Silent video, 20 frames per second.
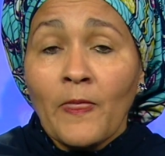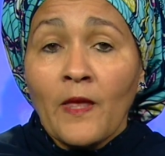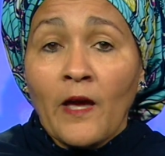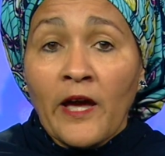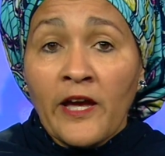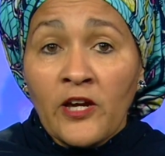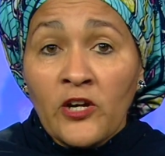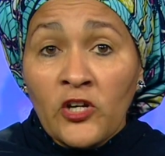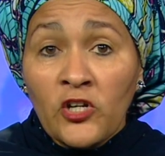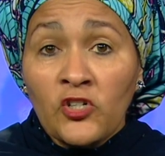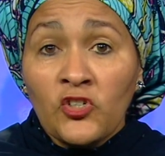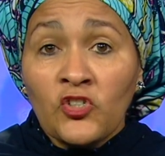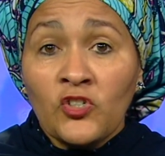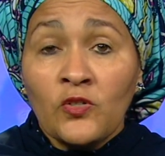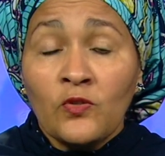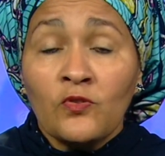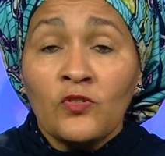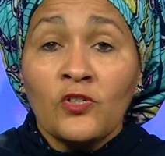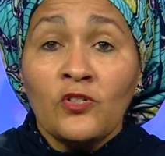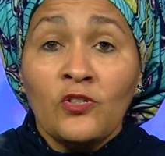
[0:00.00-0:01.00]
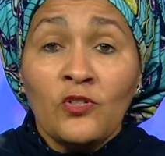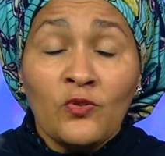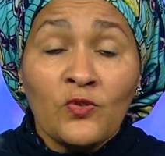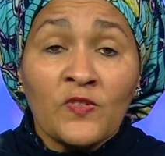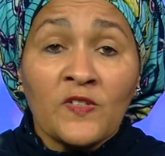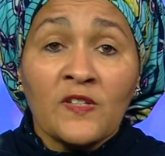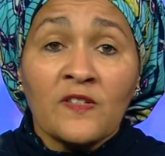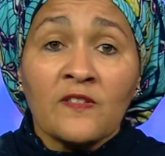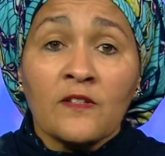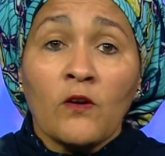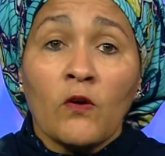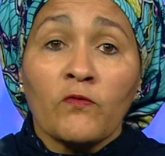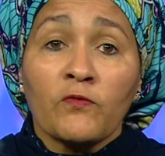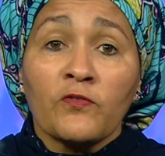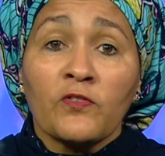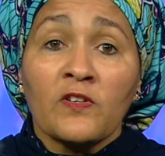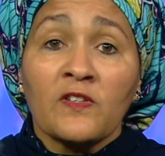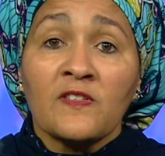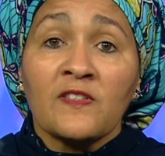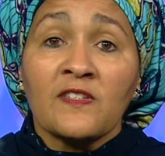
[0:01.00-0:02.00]
I urge you to use this
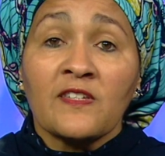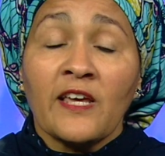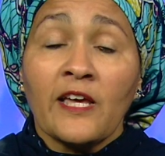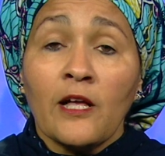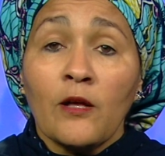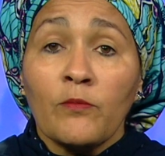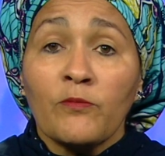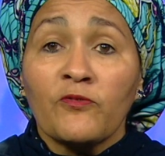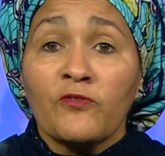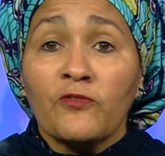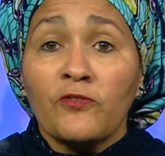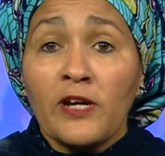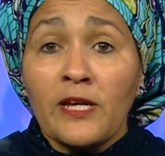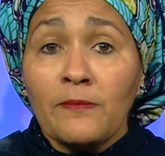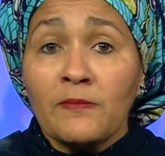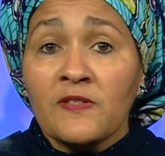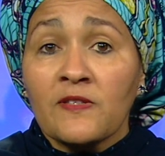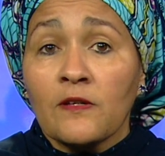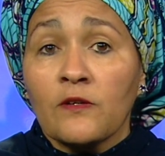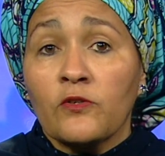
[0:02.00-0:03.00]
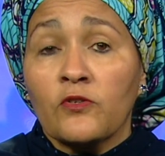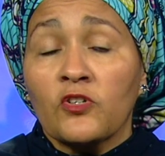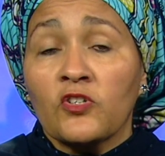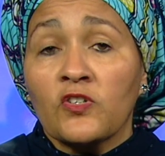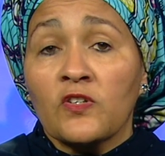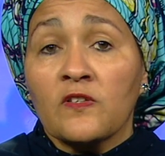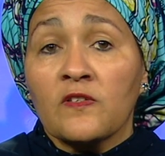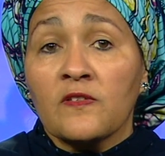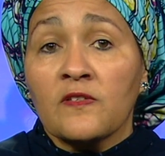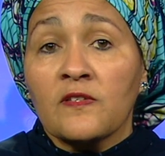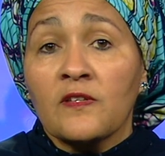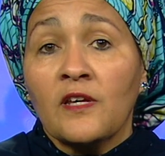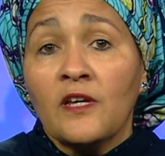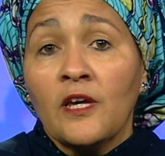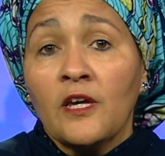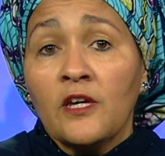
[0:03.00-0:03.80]
conference to help frame solutions